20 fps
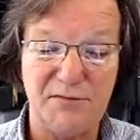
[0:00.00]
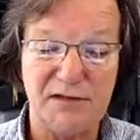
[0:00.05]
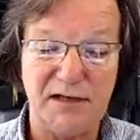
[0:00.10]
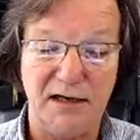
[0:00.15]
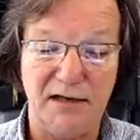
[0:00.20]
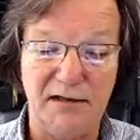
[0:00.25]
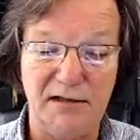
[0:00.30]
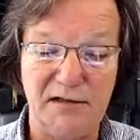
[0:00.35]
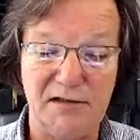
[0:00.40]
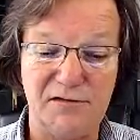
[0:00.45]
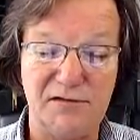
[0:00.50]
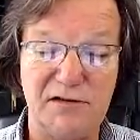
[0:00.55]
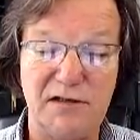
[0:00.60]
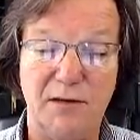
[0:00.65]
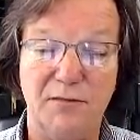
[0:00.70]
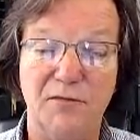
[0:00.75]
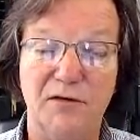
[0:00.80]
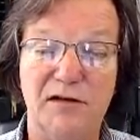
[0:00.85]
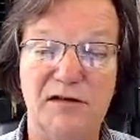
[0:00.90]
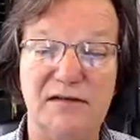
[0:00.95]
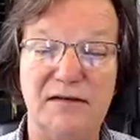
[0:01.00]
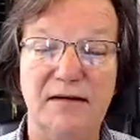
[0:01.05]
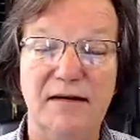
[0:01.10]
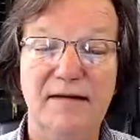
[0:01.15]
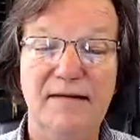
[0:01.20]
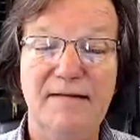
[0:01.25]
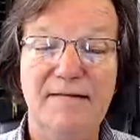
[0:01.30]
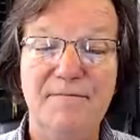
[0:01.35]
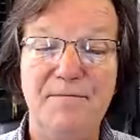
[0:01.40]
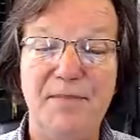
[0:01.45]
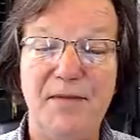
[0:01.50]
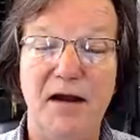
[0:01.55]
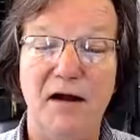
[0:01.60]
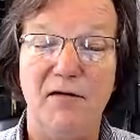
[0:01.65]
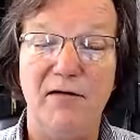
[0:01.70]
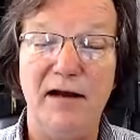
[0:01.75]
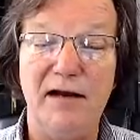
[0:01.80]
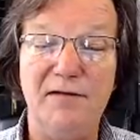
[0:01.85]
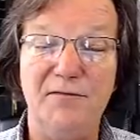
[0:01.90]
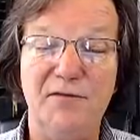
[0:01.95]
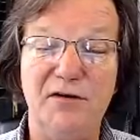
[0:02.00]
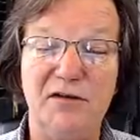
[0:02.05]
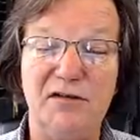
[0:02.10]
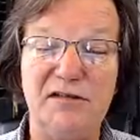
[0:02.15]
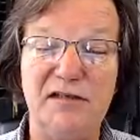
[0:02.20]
out of these for some reason. All right, and you can see